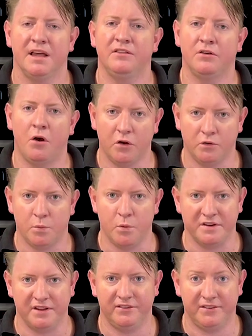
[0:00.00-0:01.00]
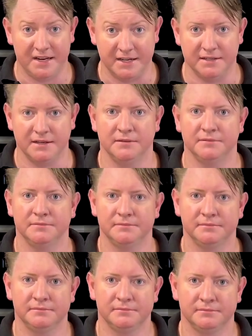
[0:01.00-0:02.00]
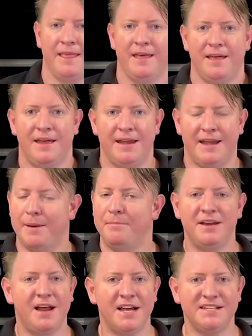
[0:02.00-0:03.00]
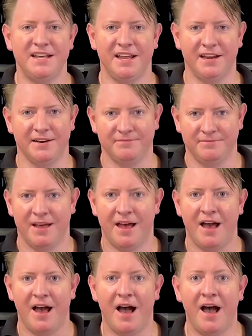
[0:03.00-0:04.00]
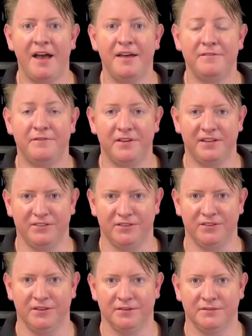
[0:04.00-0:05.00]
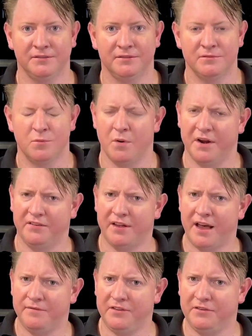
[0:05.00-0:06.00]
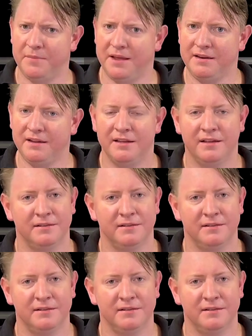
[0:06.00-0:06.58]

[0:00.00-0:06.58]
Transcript: It's a hot water cylinder. Number 19, high vis. What does high vis mean?